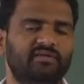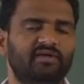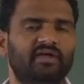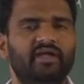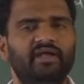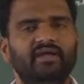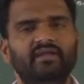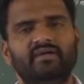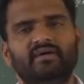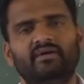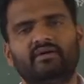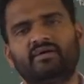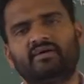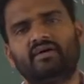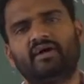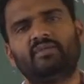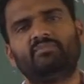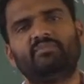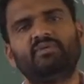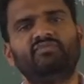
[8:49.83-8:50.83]
and
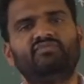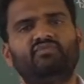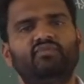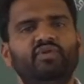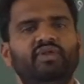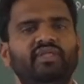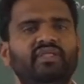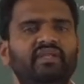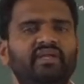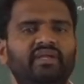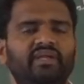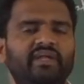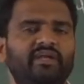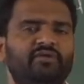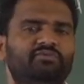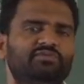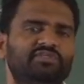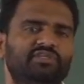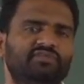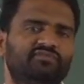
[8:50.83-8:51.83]
carbon 14 and
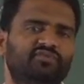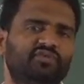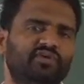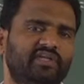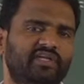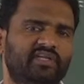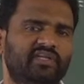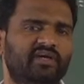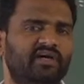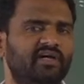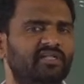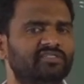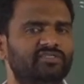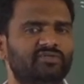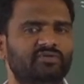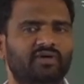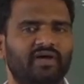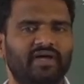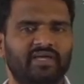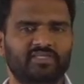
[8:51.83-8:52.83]
nitrogen 14
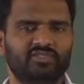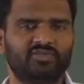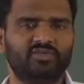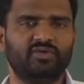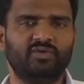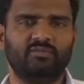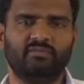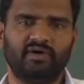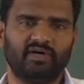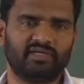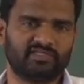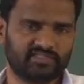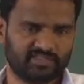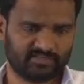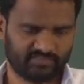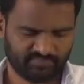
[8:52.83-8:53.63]
also isobars.